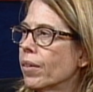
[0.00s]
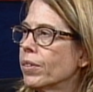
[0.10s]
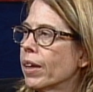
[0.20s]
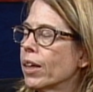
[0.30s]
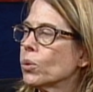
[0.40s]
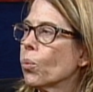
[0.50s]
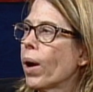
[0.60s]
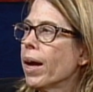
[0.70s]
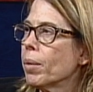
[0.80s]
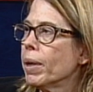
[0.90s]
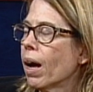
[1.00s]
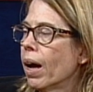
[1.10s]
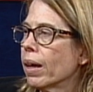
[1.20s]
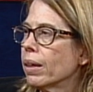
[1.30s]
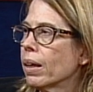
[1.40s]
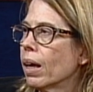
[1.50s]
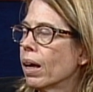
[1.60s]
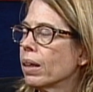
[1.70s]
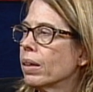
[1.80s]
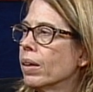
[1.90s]
FDA is way behind
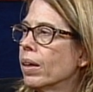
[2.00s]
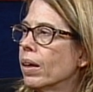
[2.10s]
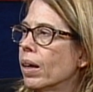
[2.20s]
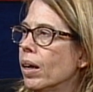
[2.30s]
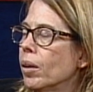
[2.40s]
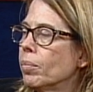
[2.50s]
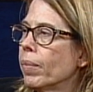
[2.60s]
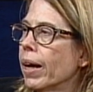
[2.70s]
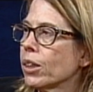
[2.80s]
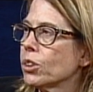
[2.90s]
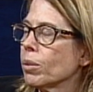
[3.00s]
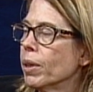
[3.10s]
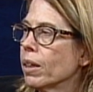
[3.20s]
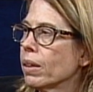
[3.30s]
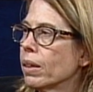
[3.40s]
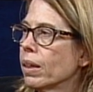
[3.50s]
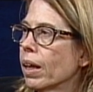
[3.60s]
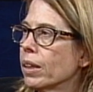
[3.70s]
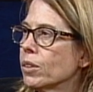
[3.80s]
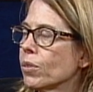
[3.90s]
on um, actually meeting the
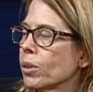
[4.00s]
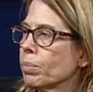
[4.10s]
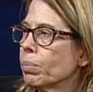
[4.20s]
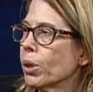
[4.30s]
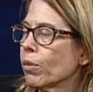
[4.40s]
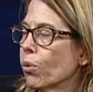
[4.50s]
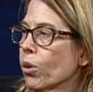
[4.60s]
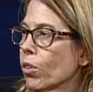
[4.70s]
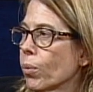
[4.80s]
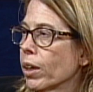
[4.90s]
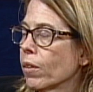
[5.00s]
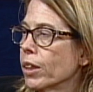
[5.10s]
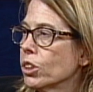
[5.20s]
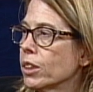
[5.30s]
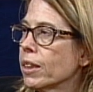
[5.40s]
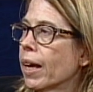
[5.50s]
deadlines for putting forth the regulations.